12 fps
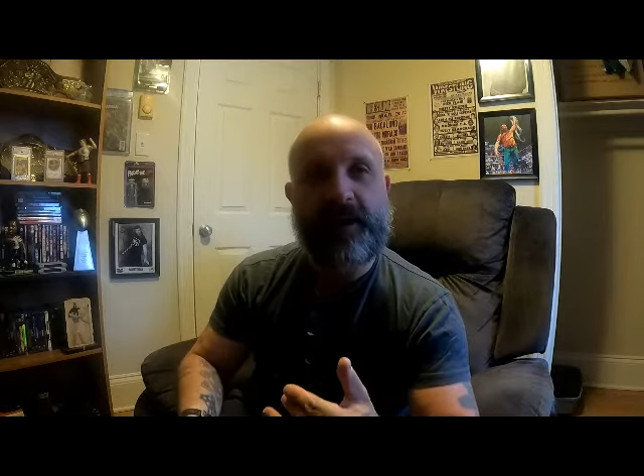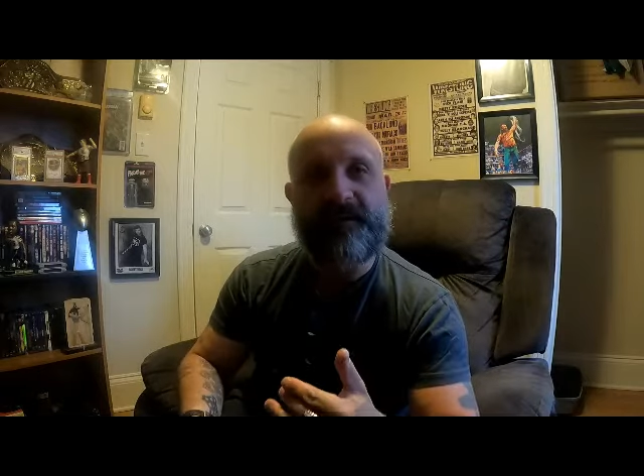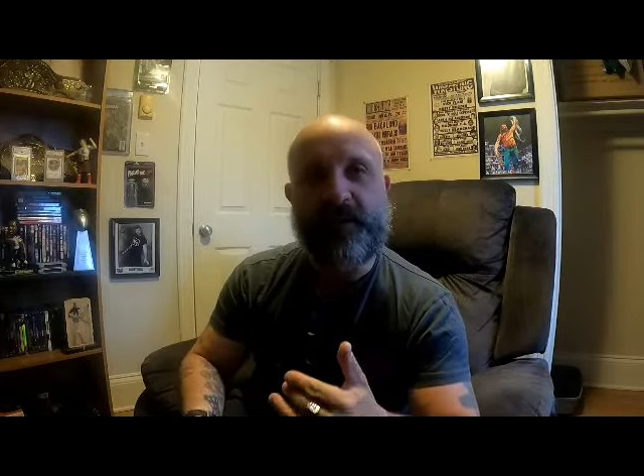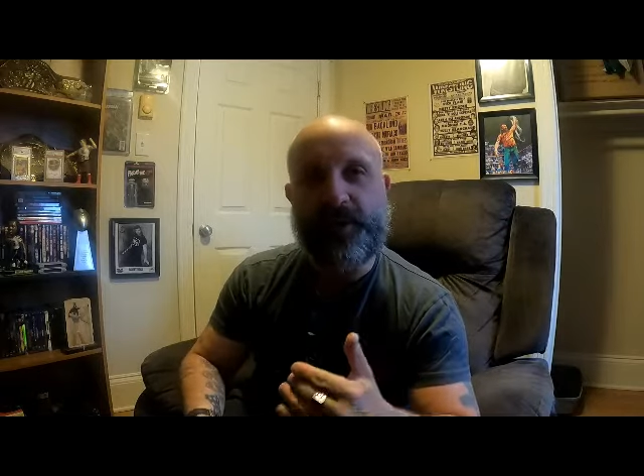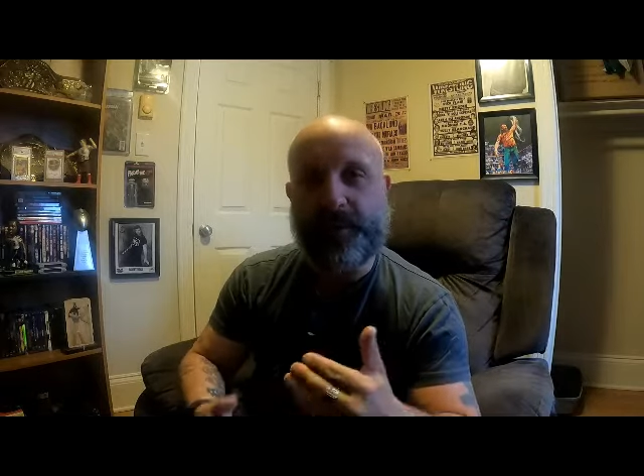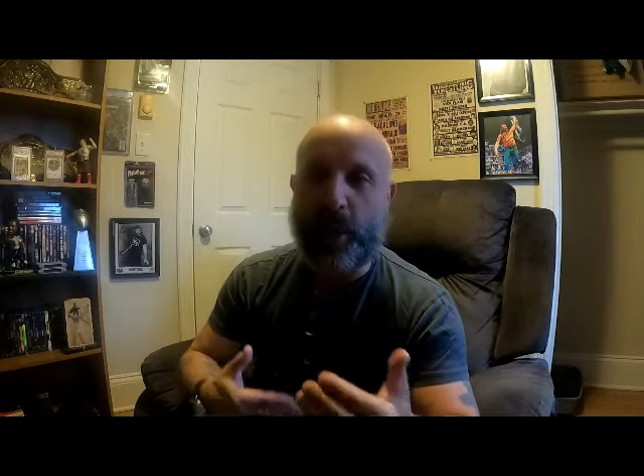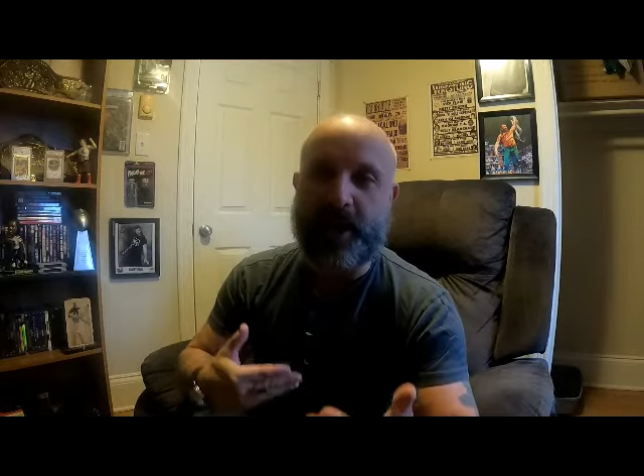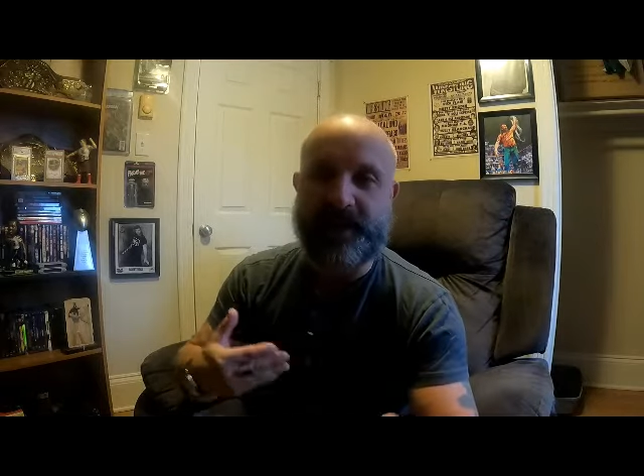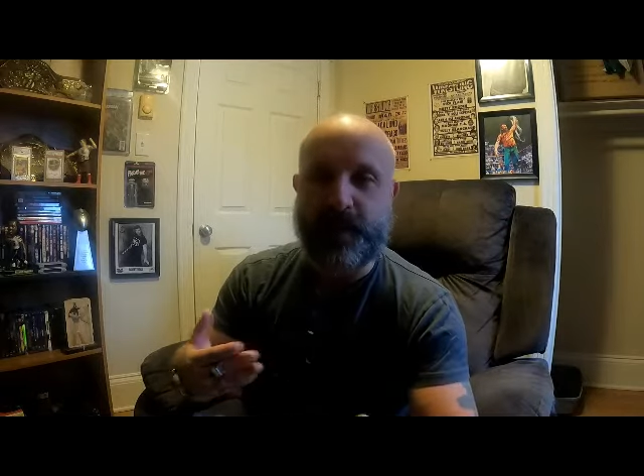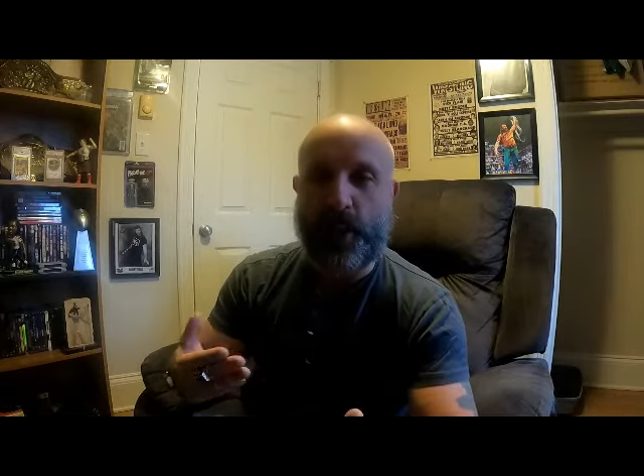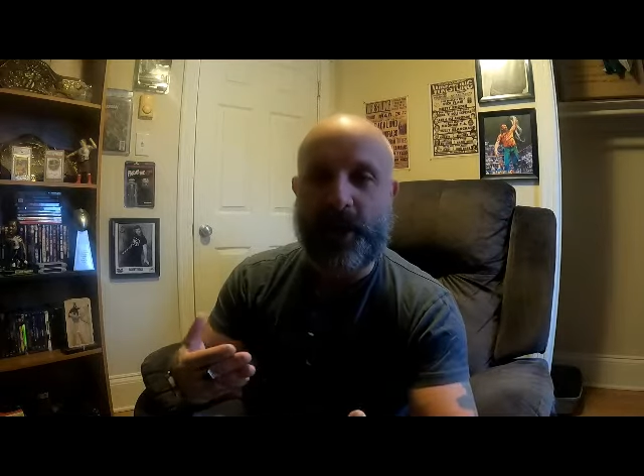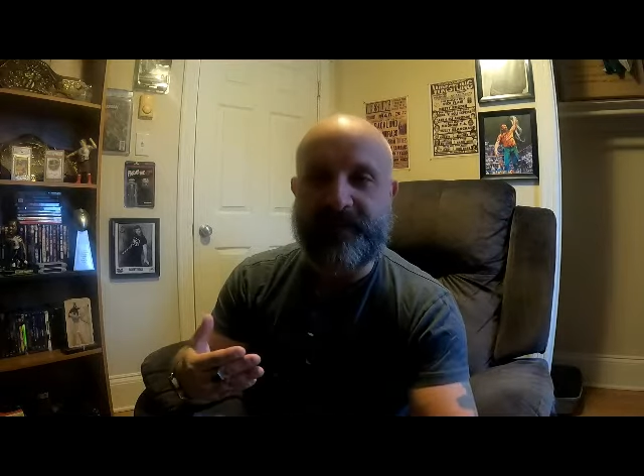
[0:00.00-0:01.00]
for the
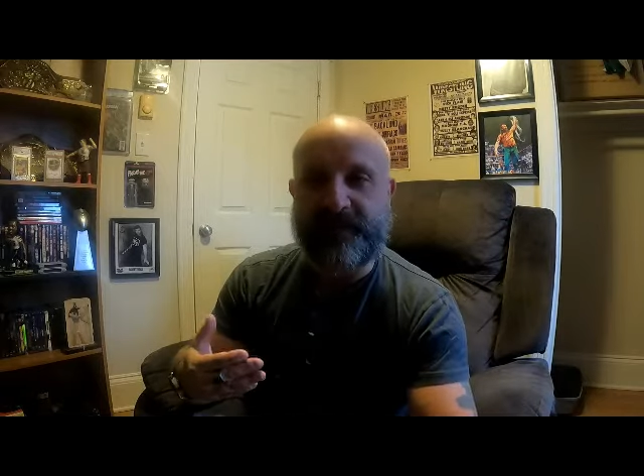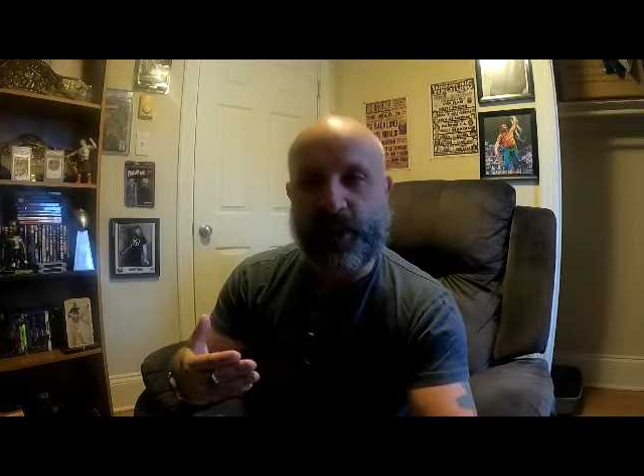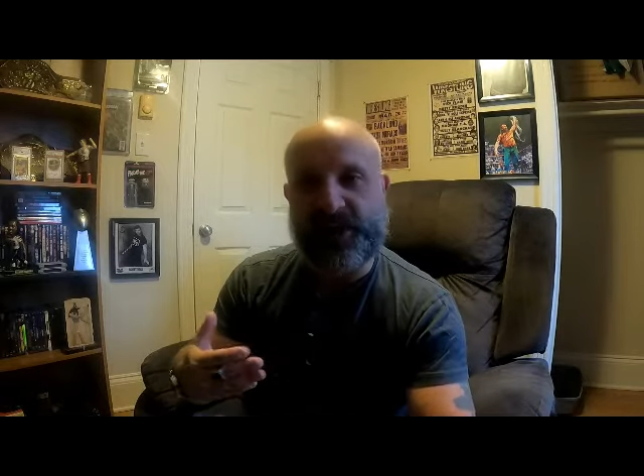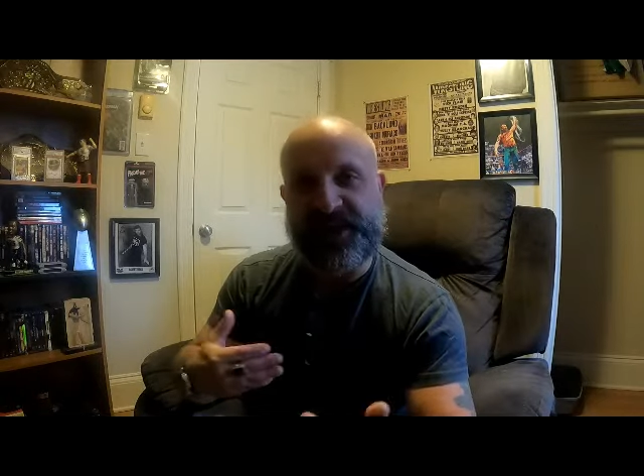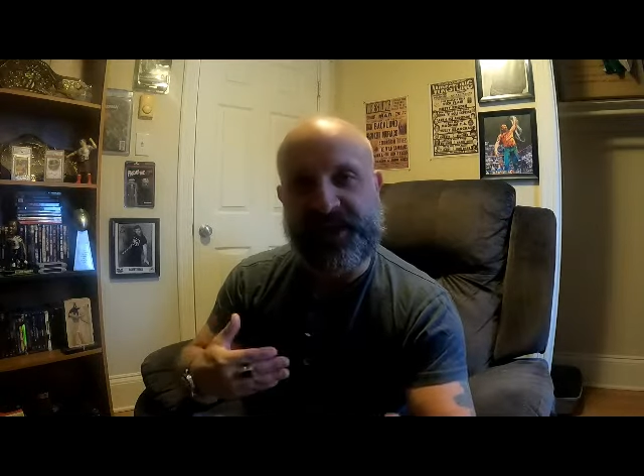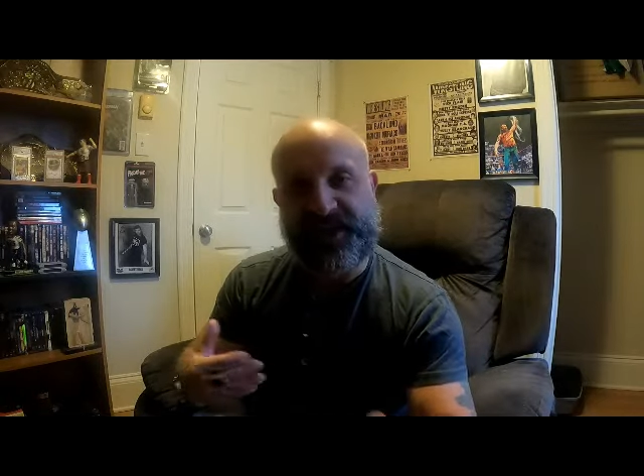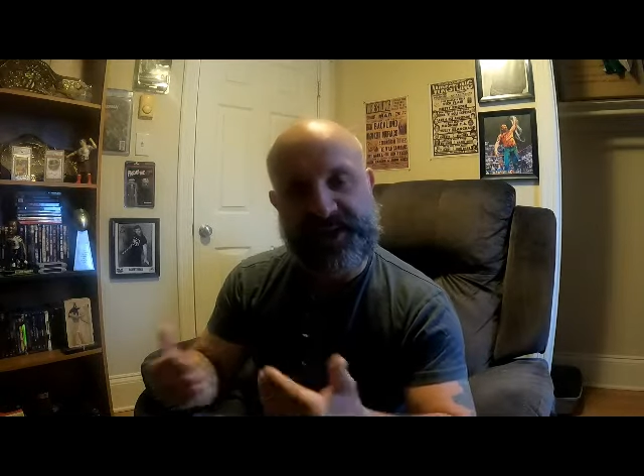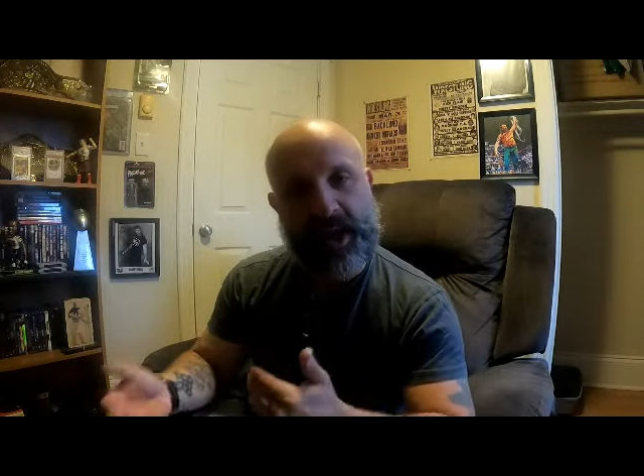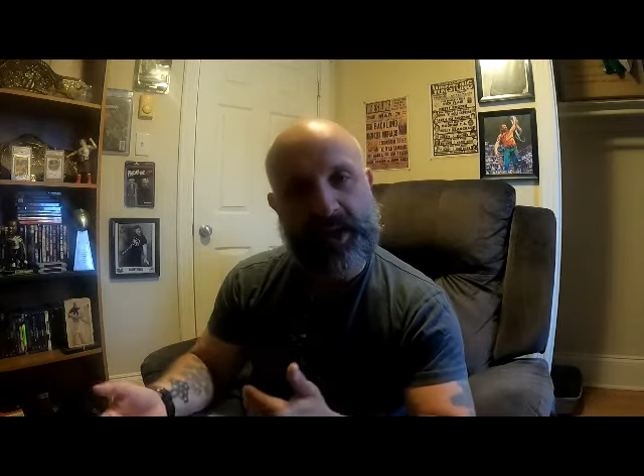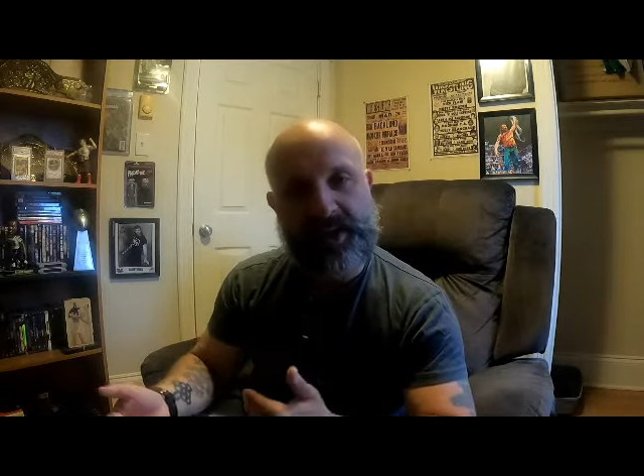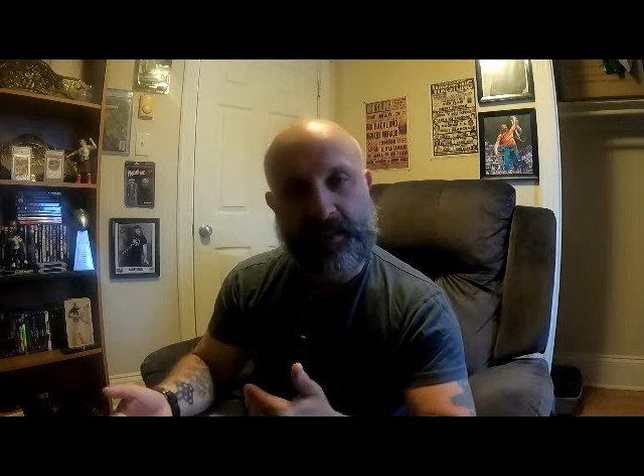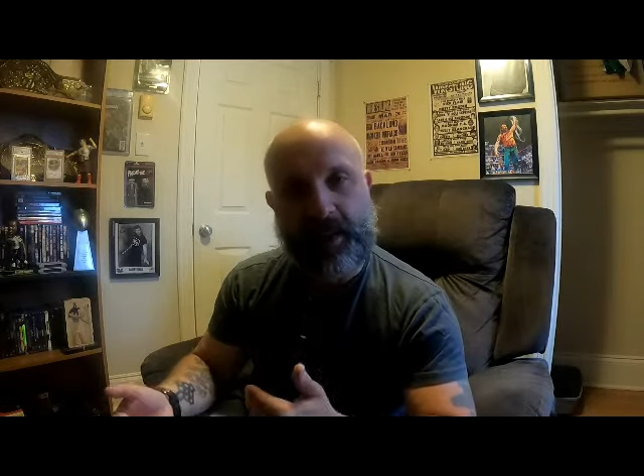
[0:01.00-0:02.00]
price point versus the
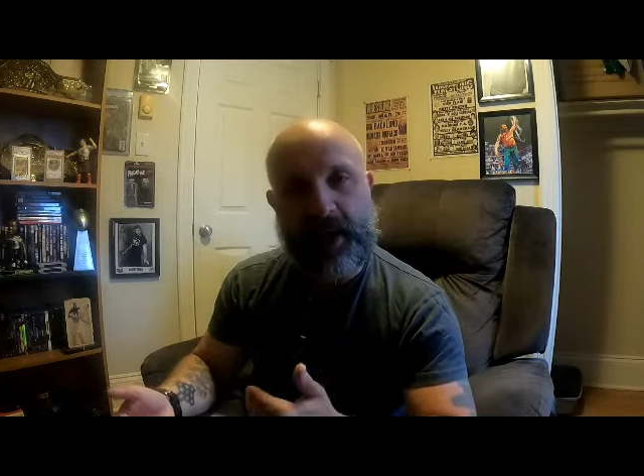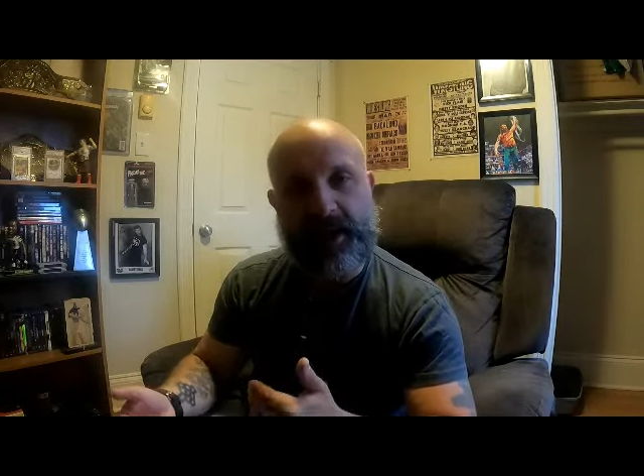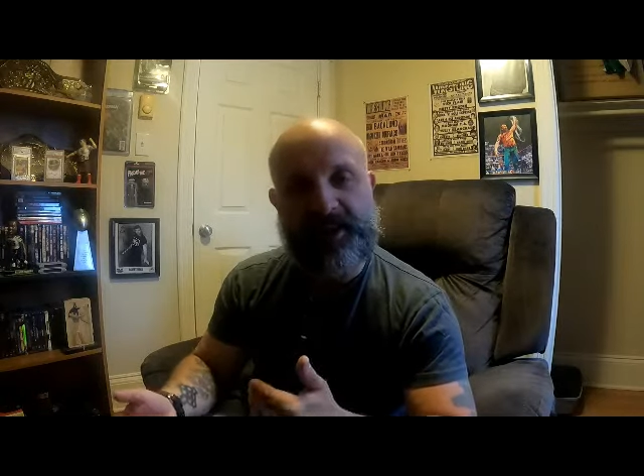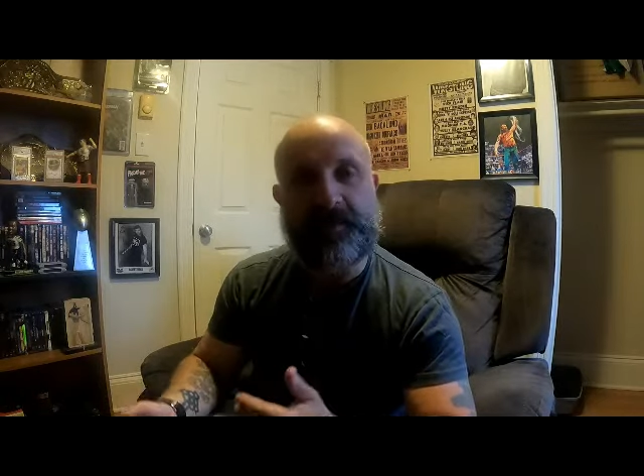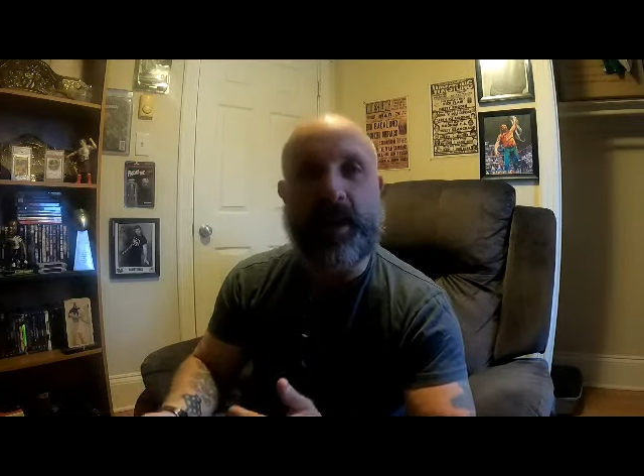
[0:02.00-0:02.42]
Don Tomas.